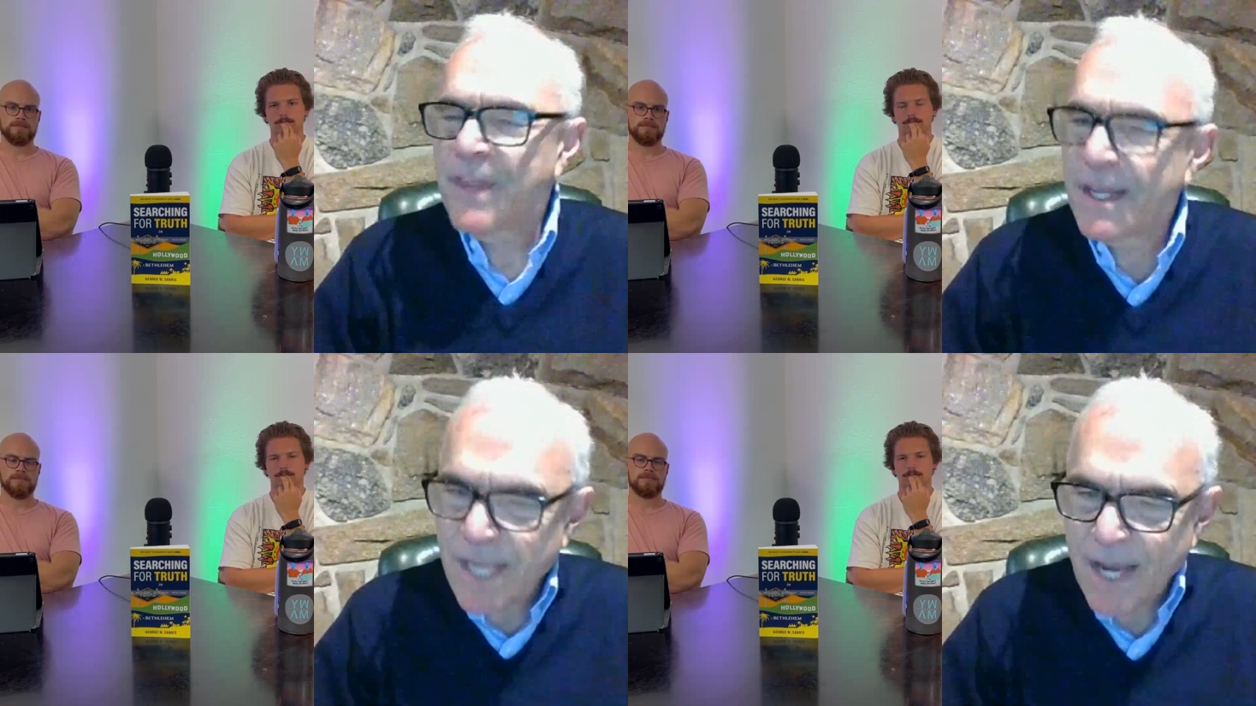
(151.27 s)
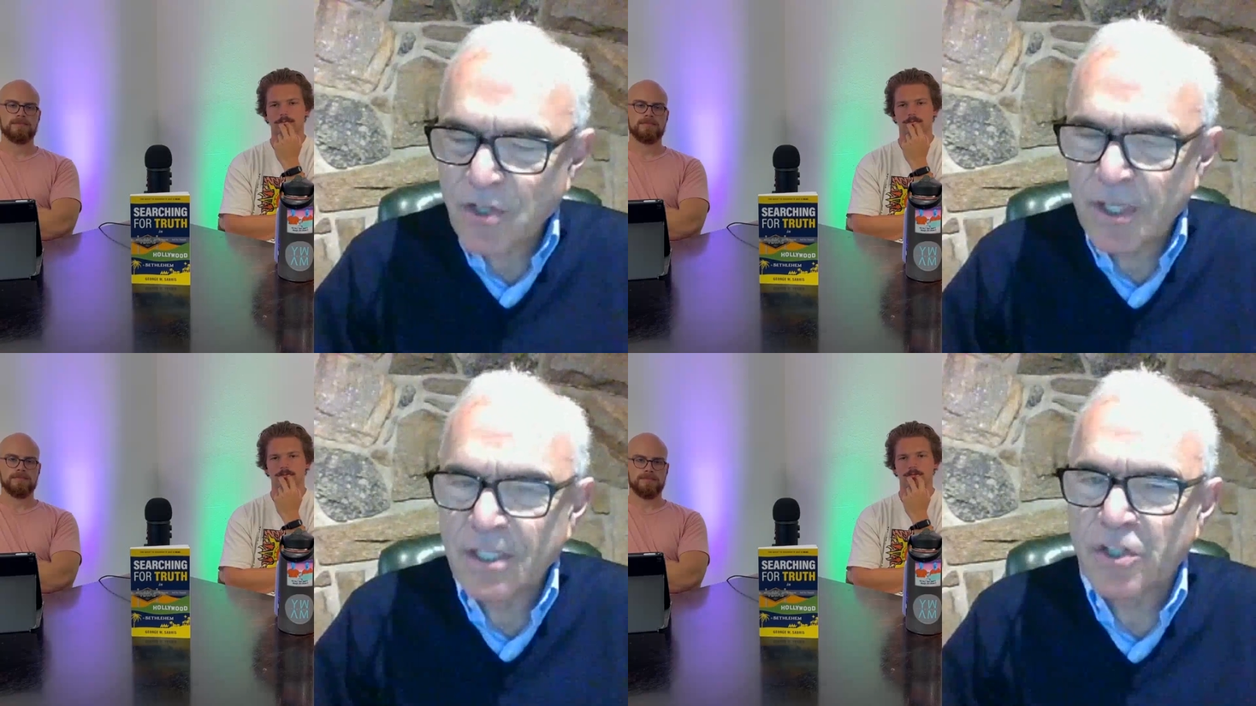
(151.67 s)
Speaker 1: But mm-hmm. that's
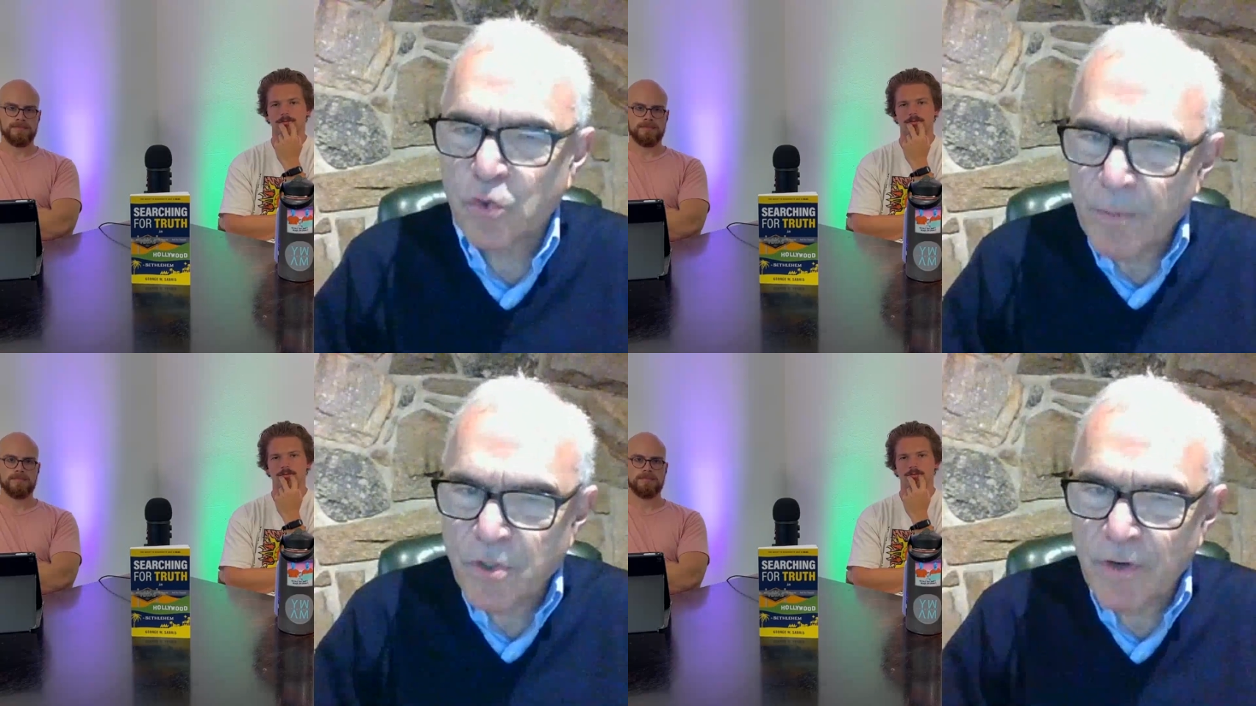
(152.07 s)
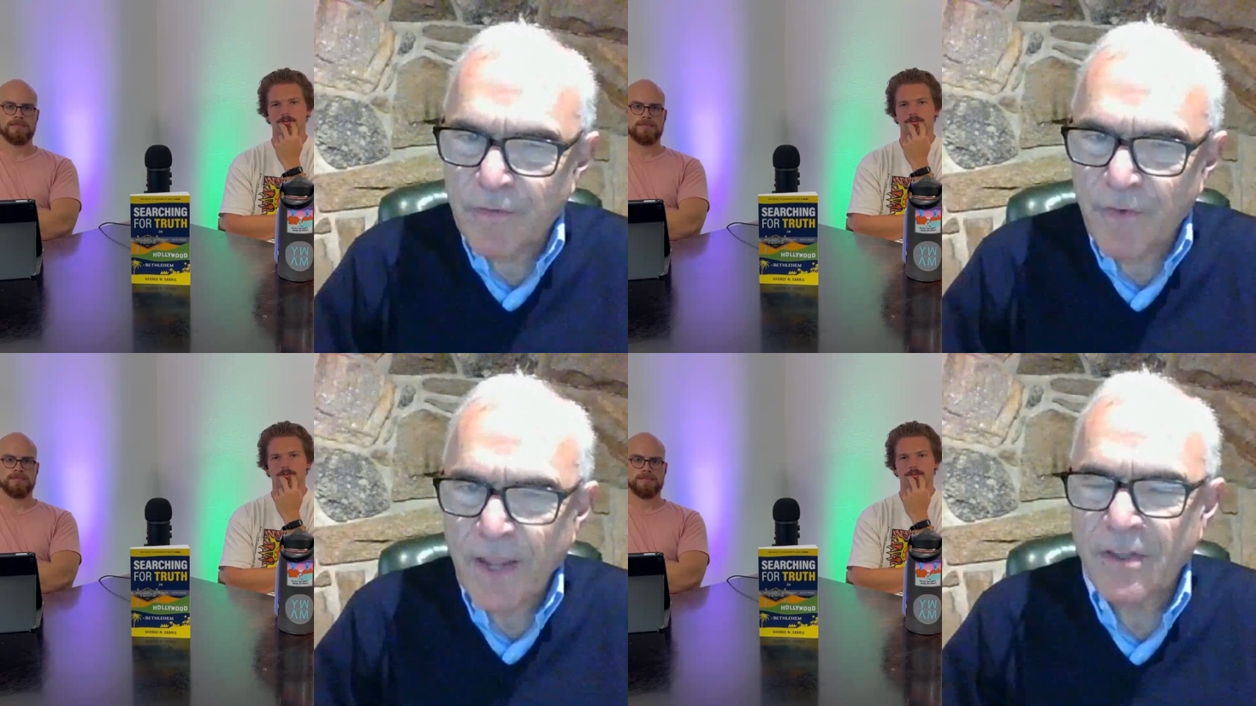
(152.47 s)
actually a
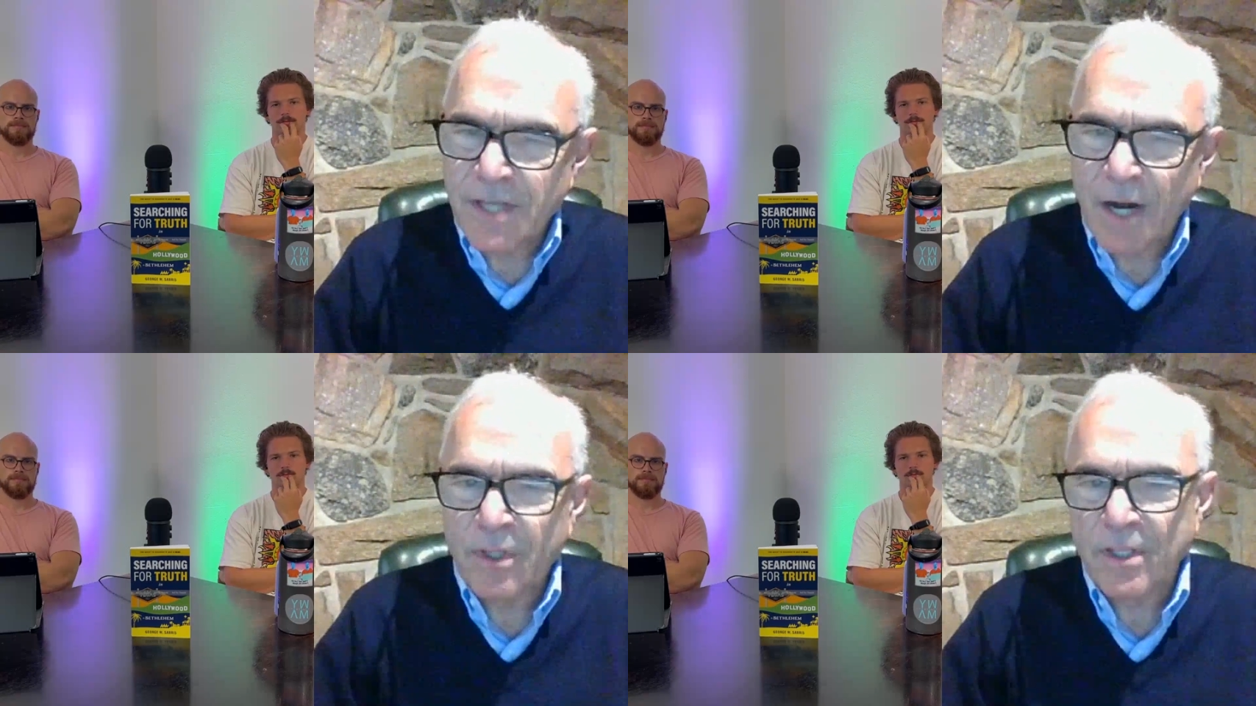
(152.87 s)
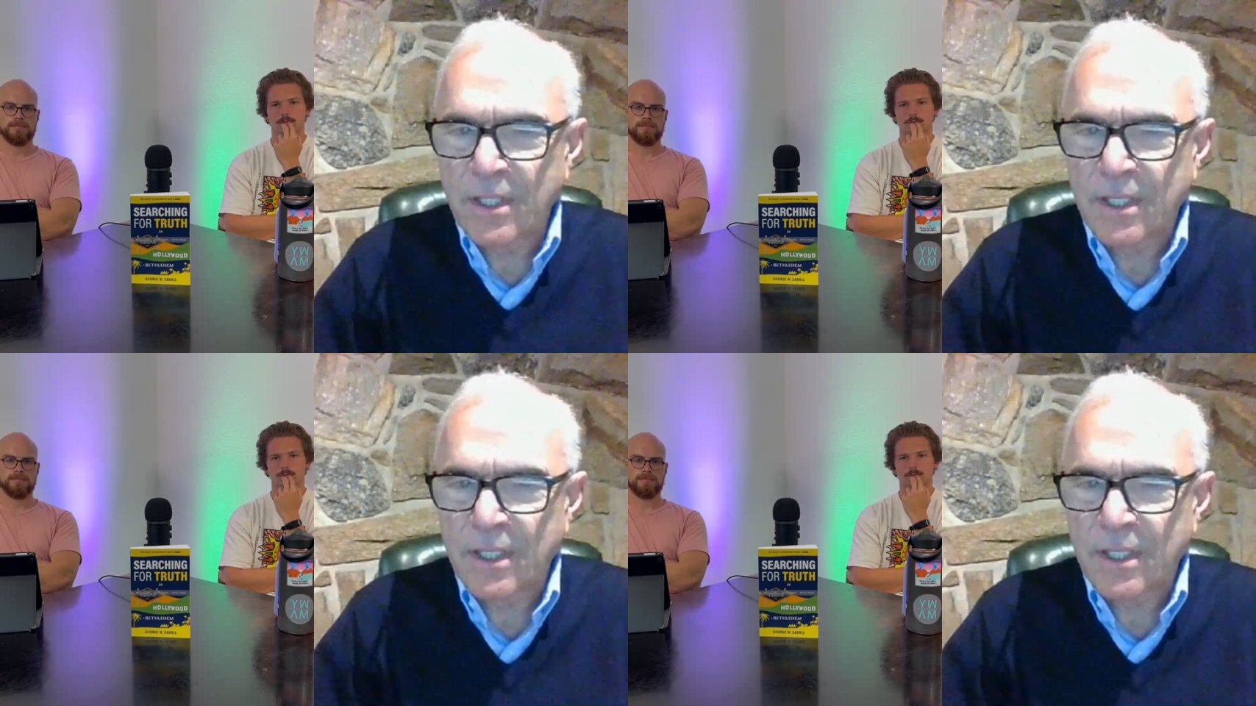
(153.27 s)
description of faith. It's not really